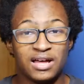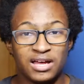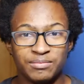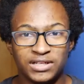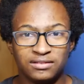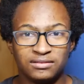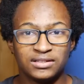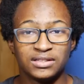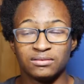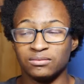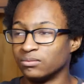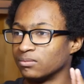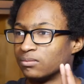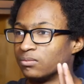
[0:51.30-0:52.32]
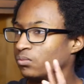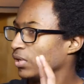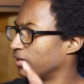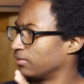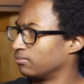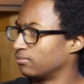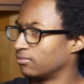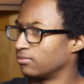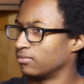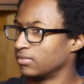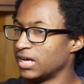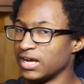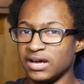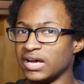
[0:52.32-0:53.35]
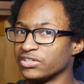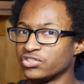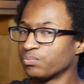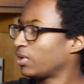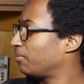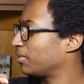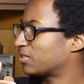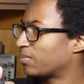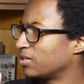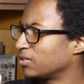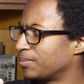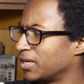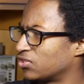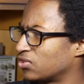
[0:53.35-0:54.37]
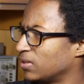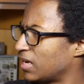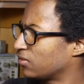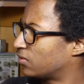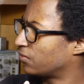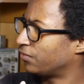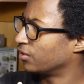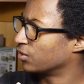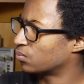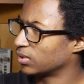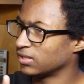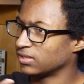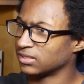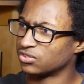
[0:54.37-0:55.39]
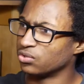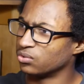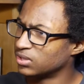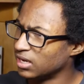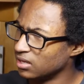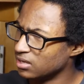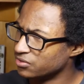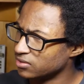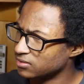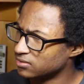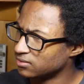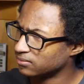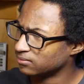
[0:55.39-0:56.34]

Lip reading: I mean, wait. I should probably explain to my international viewers what the Electoral College is.